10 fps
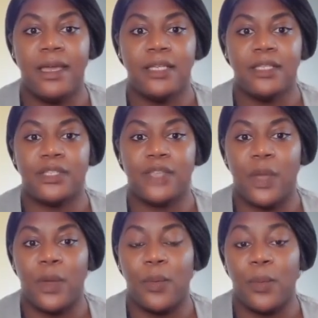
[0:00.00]

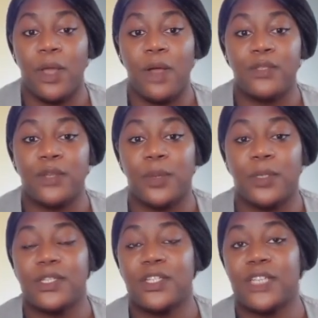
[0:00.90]
So we also
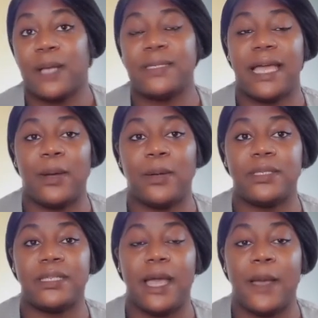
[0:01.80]
want to shout
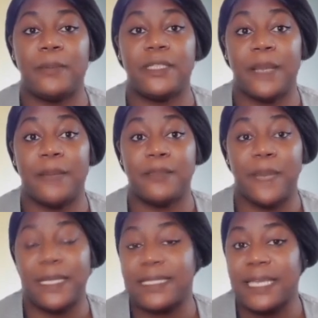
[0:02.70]
out James
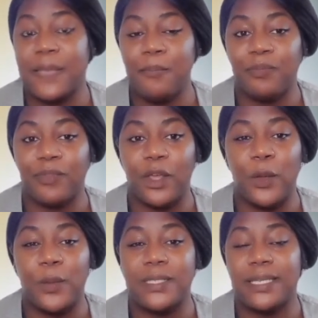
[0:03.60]
Bensley,
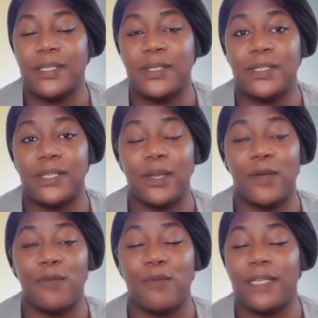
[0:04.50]
who has sent us a
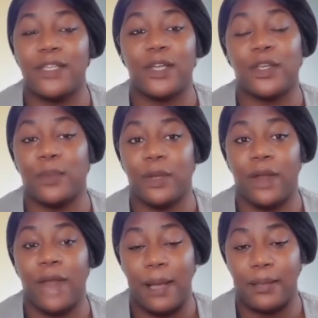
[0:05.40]
great document
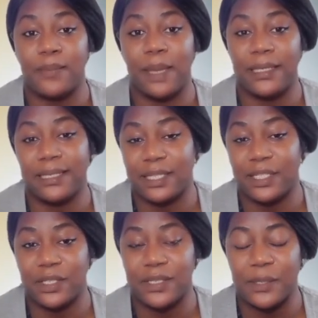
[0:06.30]
on how to make
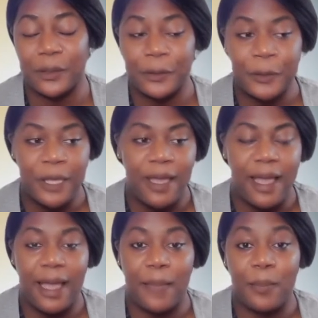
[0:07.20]
decisions.
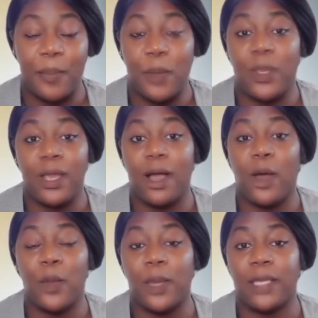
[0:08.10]
And we are
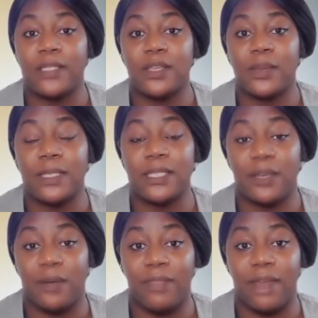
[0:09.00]
hoping to
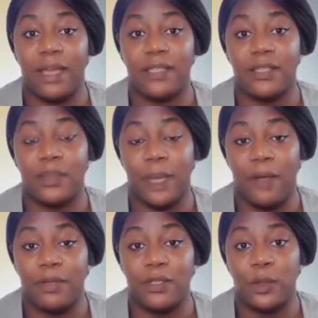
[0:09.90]
integrate that into the
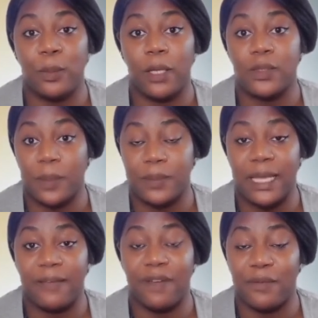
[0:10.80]
Peering Toolbox
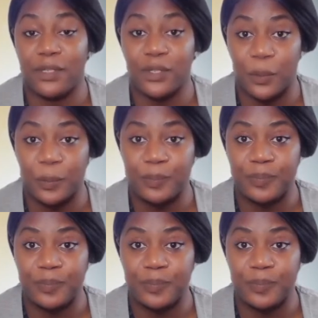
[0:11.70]
website very soon.